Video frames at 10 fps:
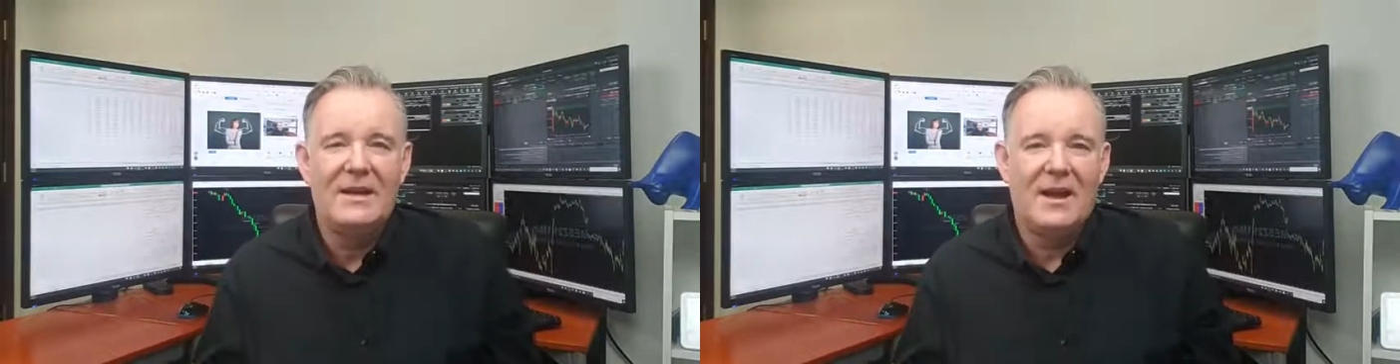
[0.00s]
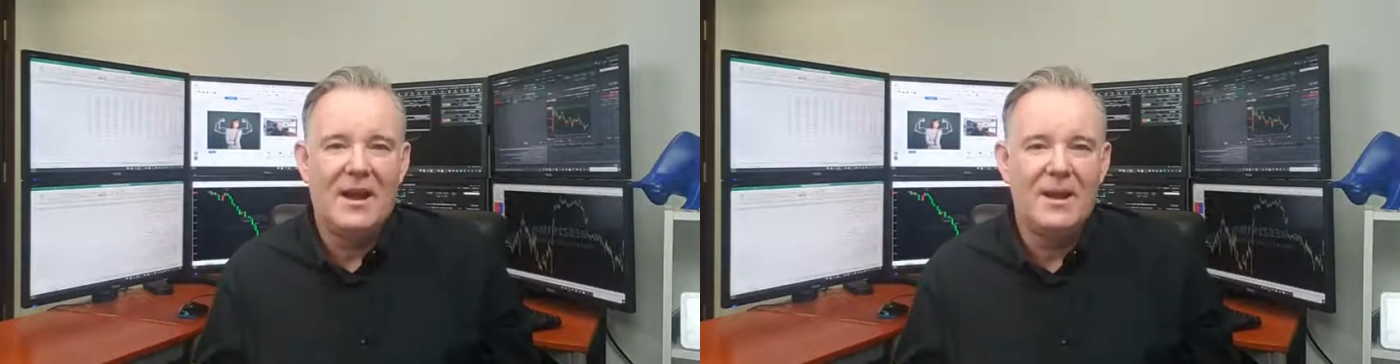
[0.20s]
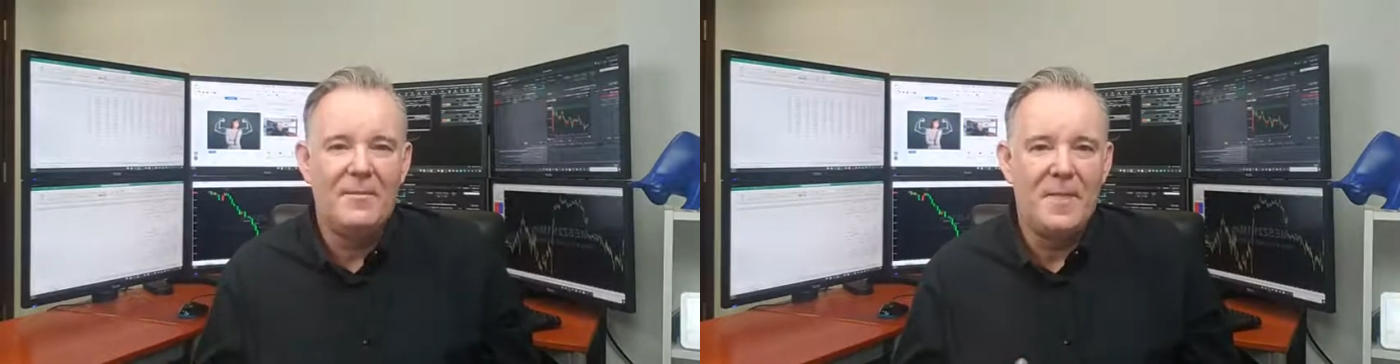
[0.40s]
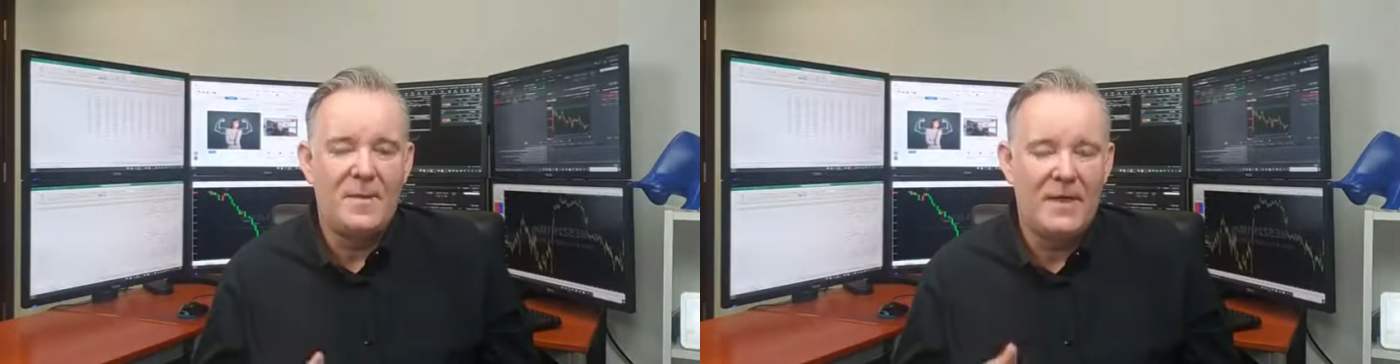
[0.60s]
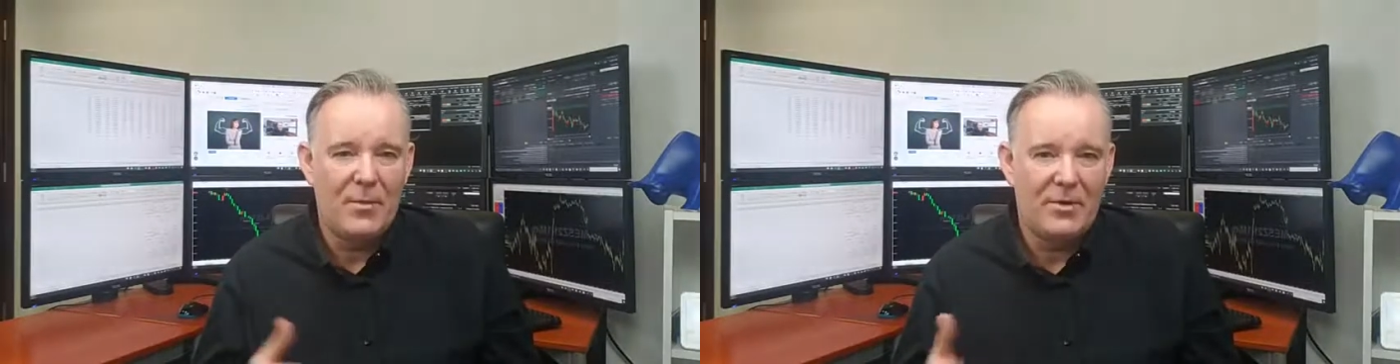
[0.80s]
and
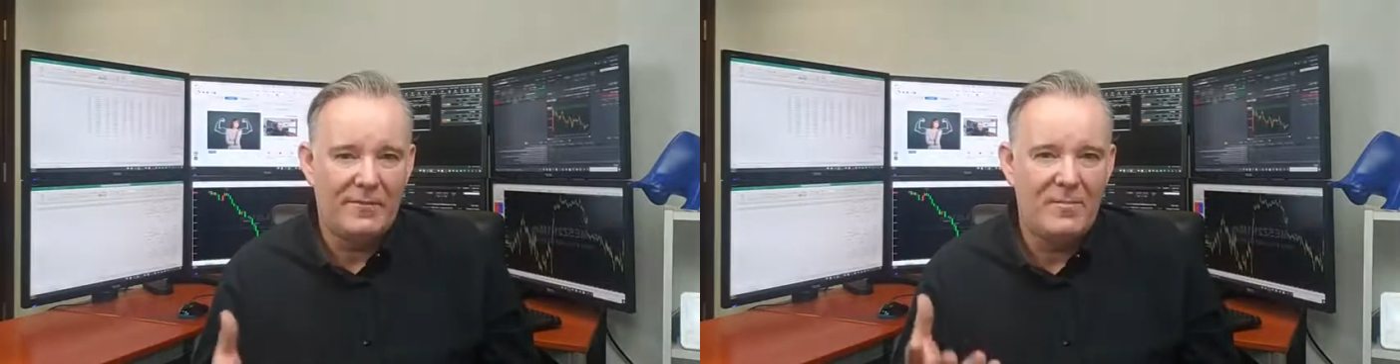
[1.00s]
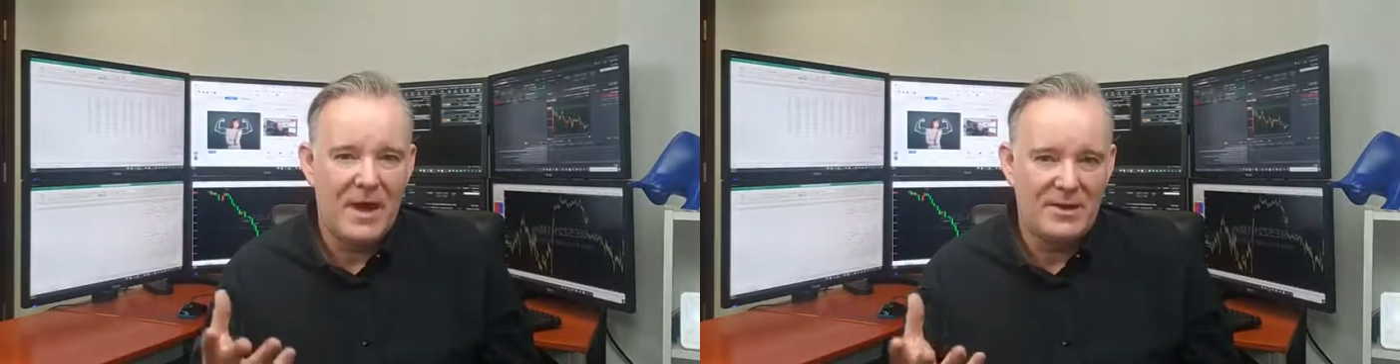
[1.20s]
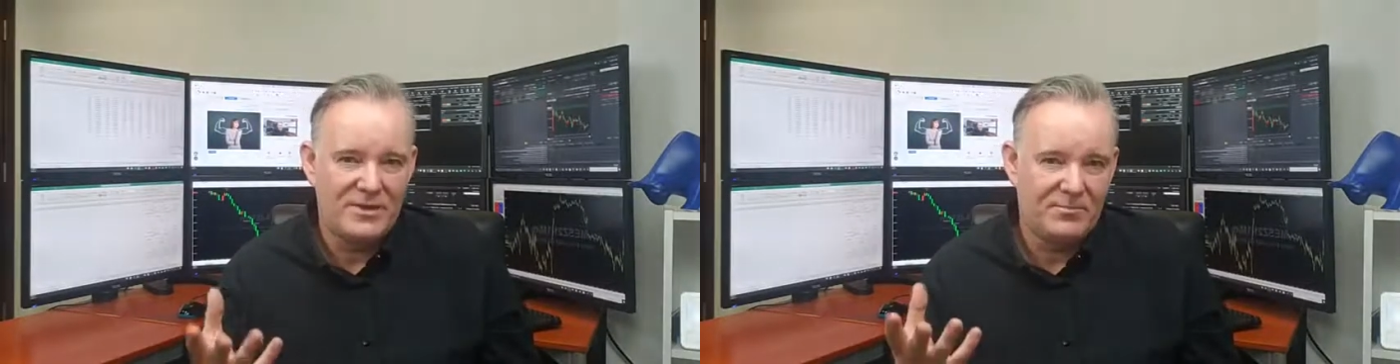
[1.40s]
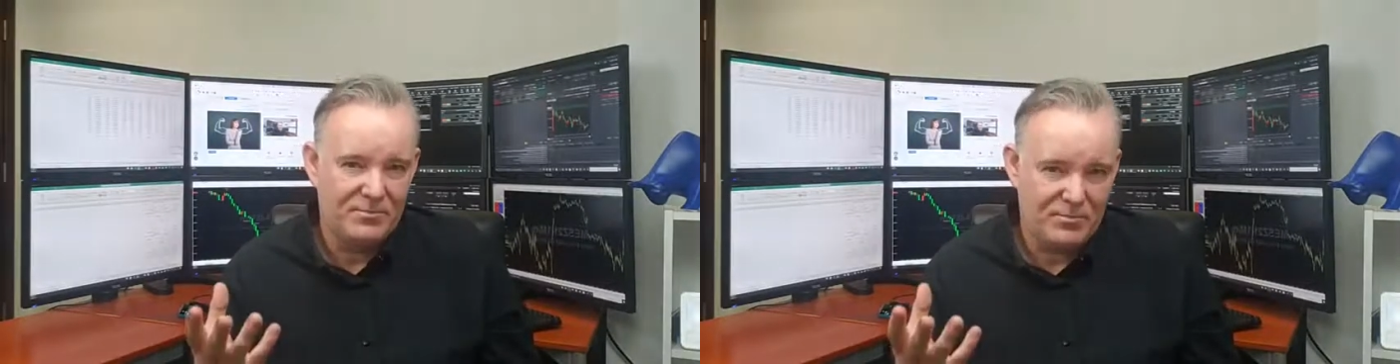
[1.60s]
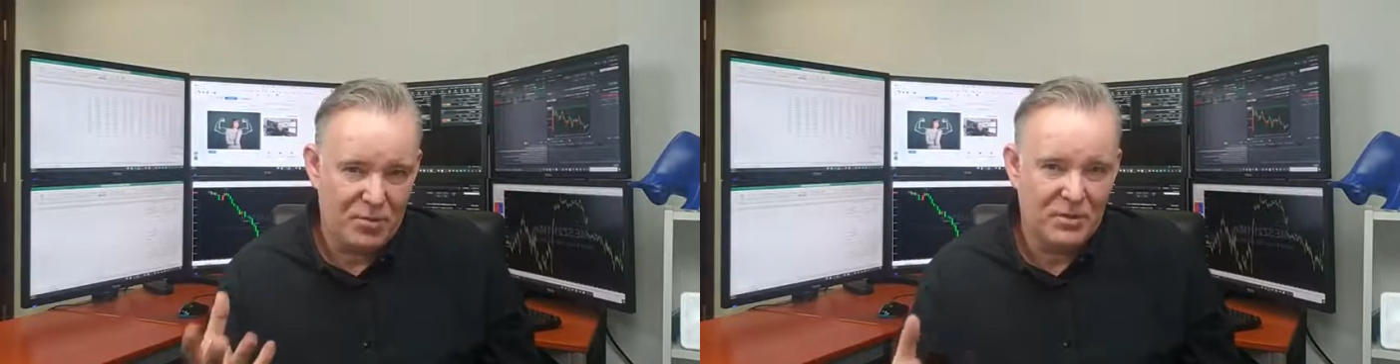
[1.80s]
that would have managed to
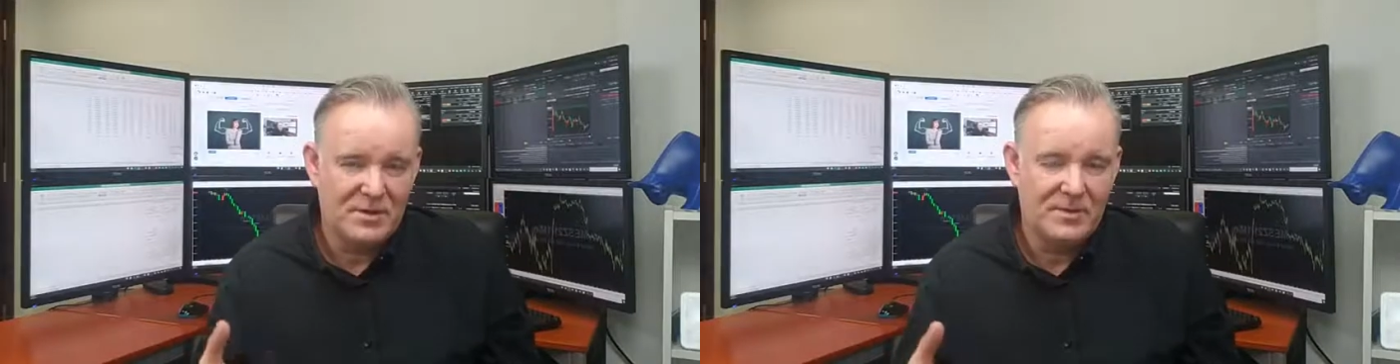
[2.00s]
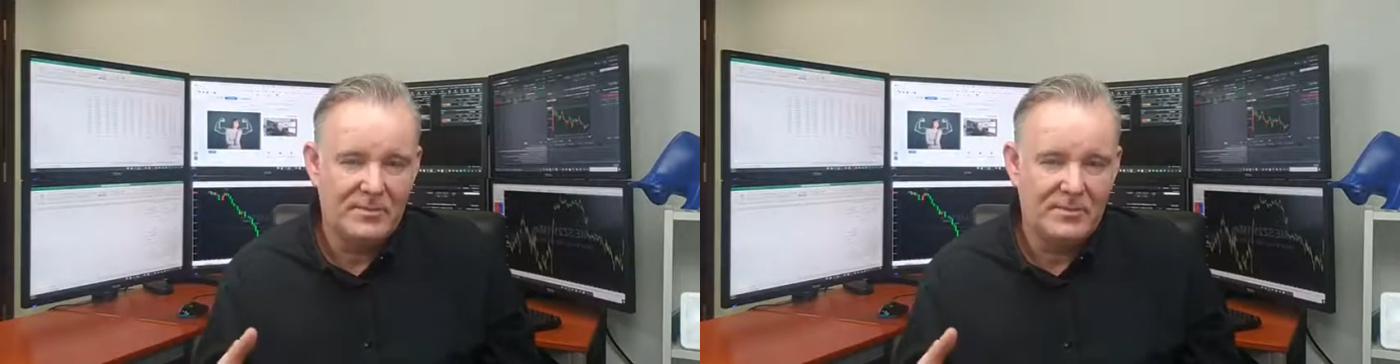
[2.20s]
possibly